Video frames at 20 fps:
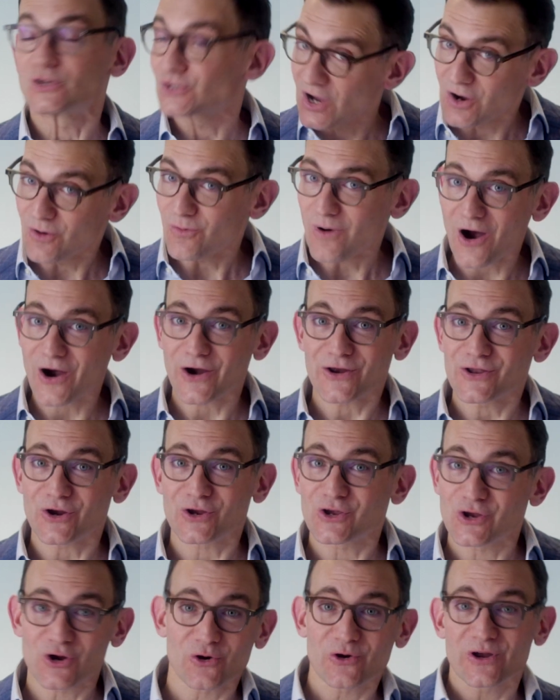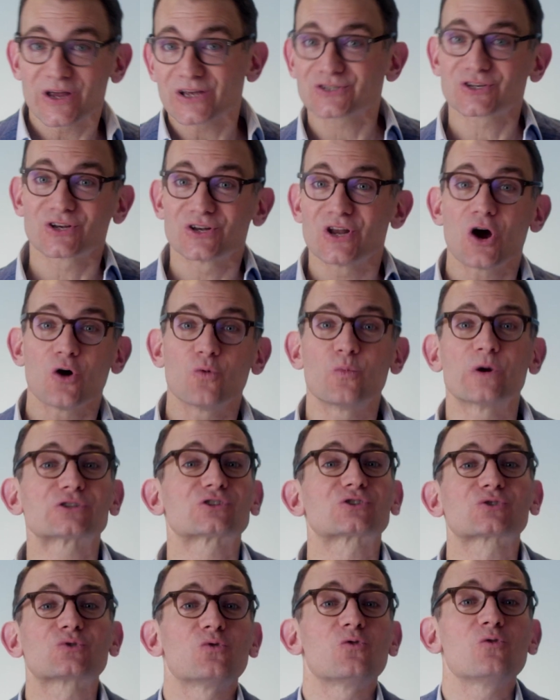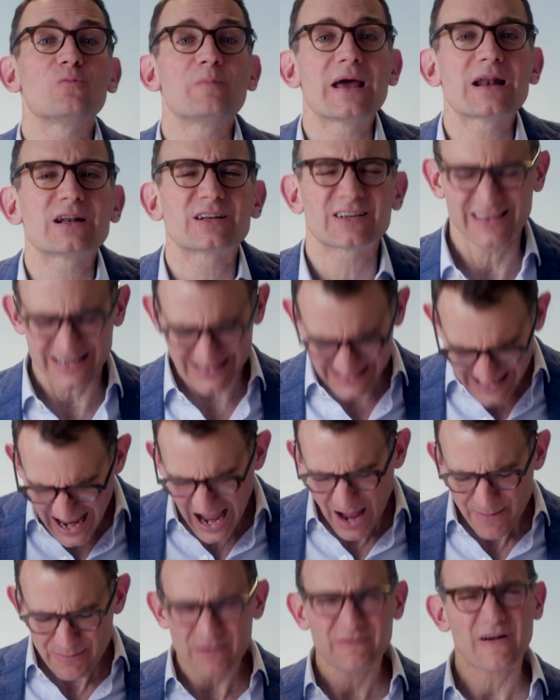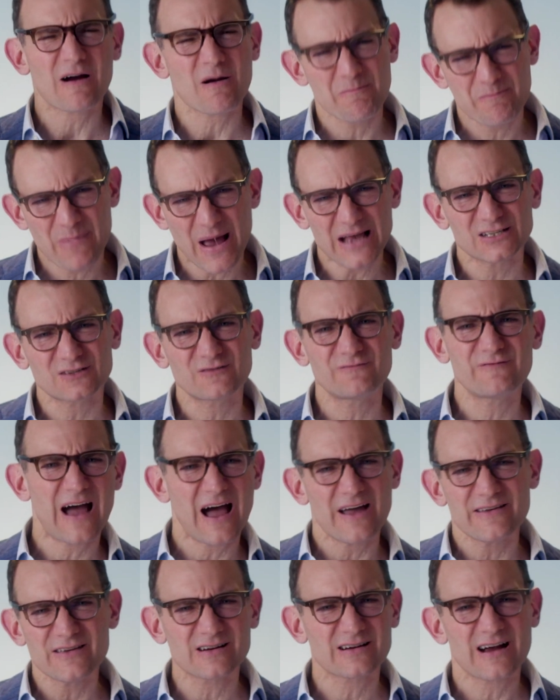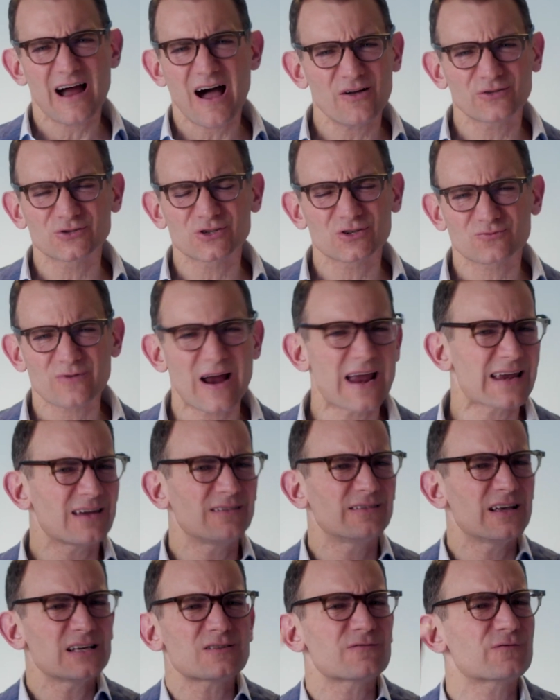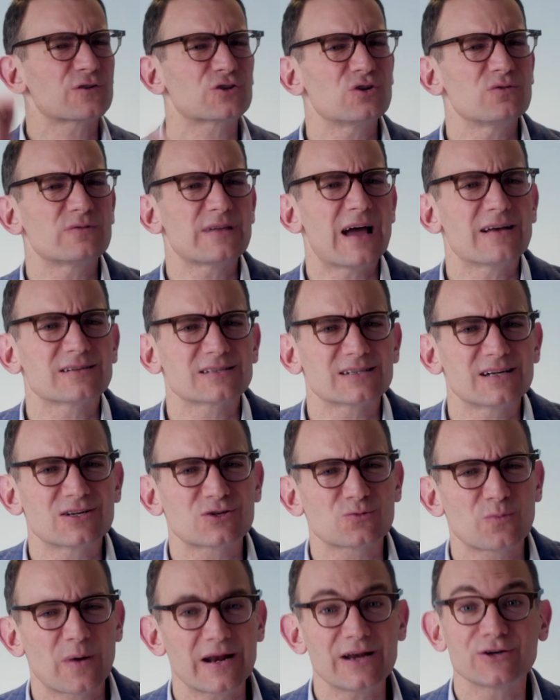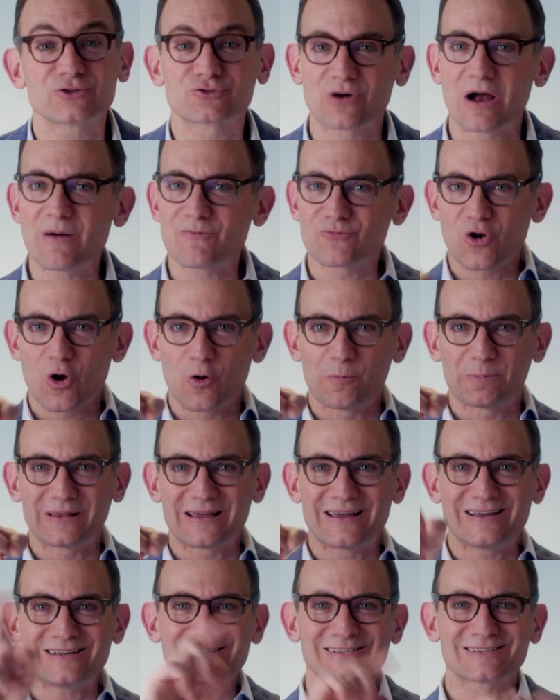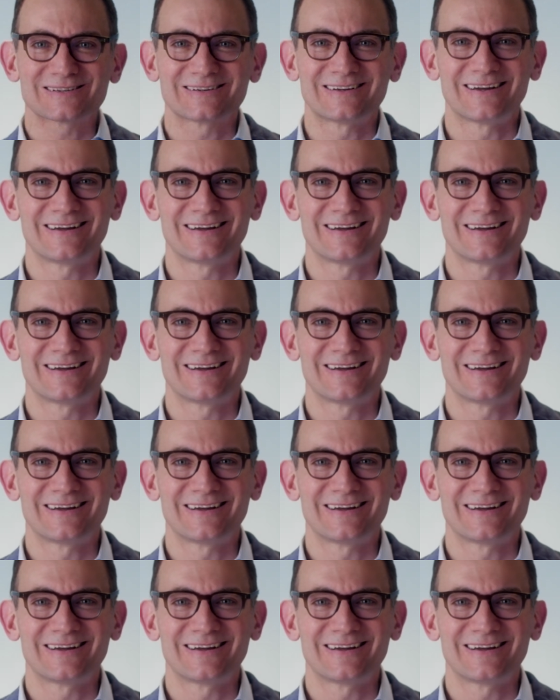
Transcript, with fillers: So are you curious to know which school made it to the top of our Best Value Colleges ranking list for two thousand twenty? Drum roll, please.